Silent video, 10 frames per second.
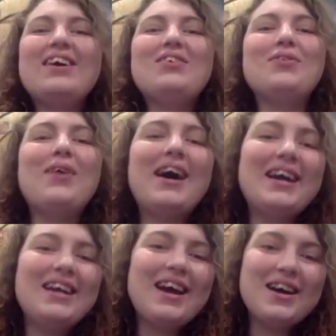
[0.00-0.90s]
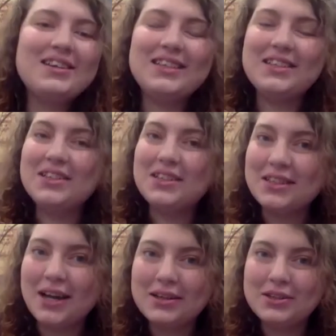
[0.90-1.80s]
Why did you
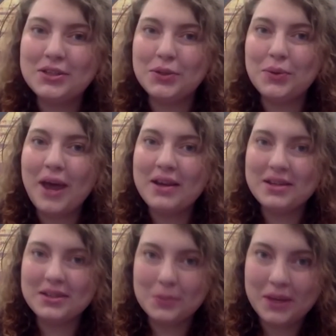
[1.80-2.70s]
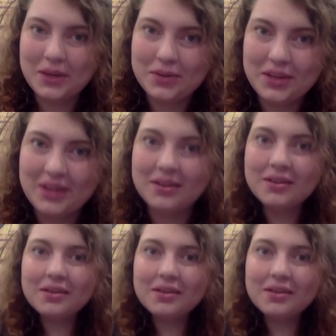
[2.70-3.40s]
decide to end it the way you did?